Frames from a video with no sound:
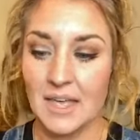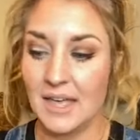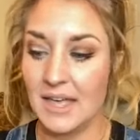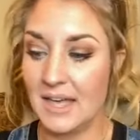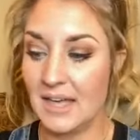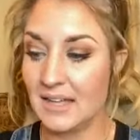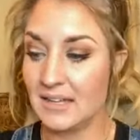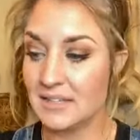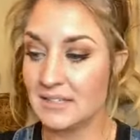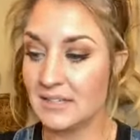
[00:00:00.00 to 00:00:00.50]

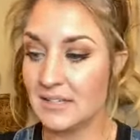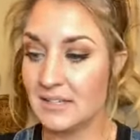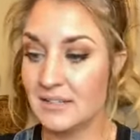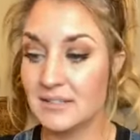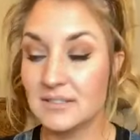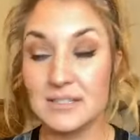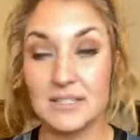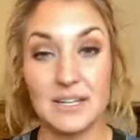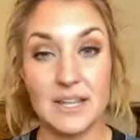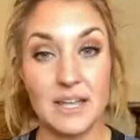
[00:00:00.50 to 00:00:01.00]
And
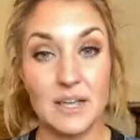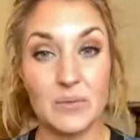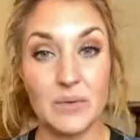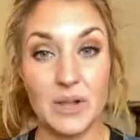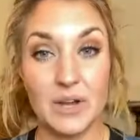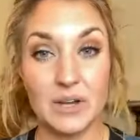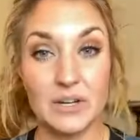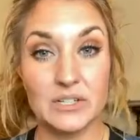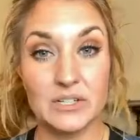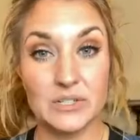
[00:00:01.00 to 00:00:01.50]
today
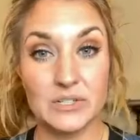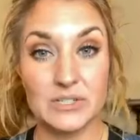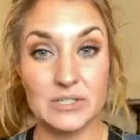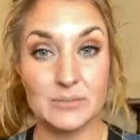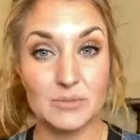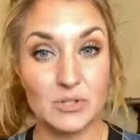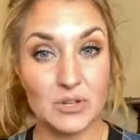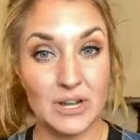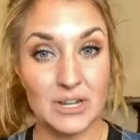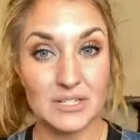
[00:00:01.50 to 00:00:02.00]
we are going to do
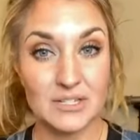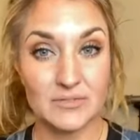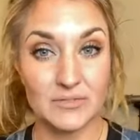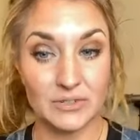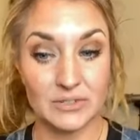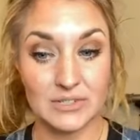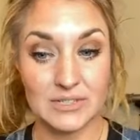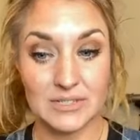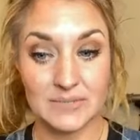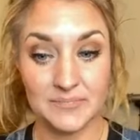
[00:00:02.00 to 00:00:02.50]
some
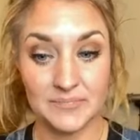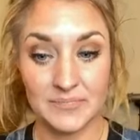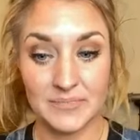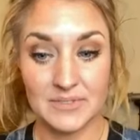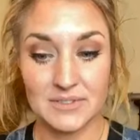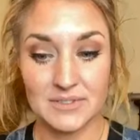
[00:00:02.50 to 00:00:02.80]
transfers.